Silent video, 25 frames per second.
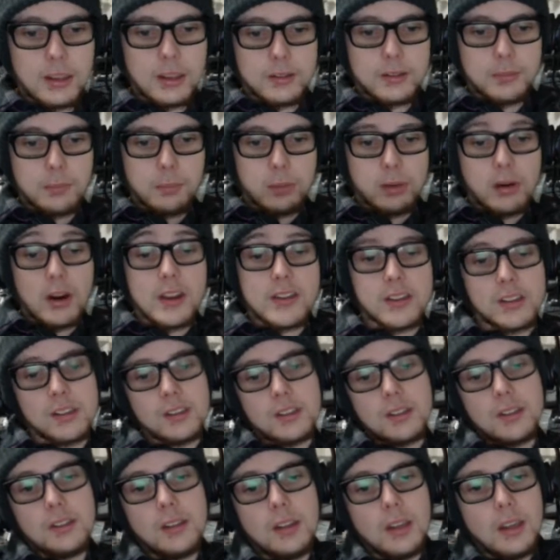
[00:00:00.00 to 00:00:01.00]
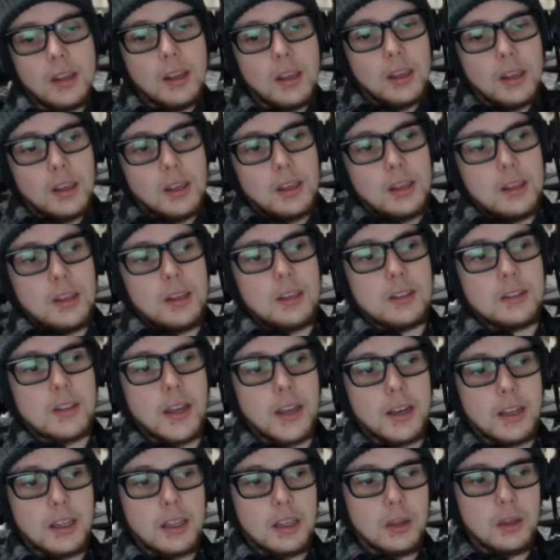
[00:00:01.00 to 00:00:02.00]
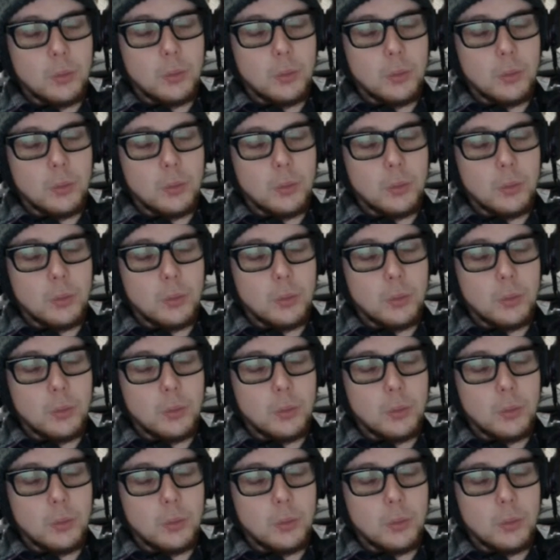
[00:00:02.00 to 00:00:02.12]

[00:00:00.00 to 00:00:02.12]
presence is that he